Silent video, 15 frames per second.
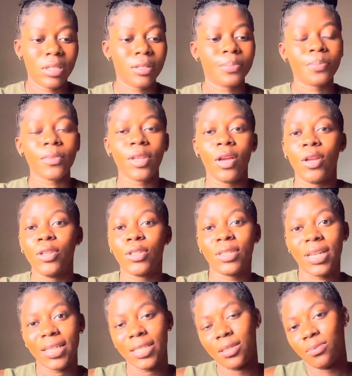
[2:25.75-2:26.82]
things so
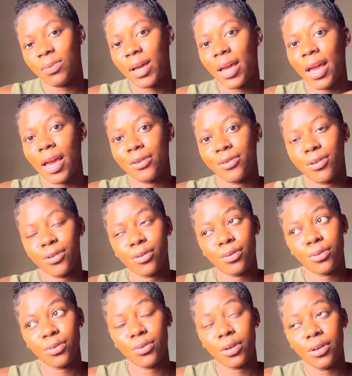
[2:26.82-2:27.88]
that is why i just
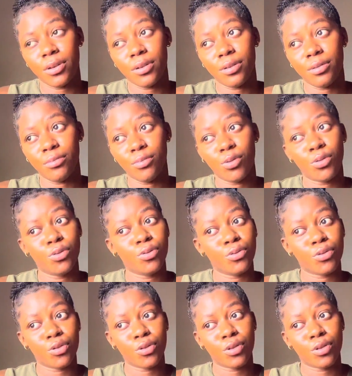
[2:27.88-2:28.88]
um took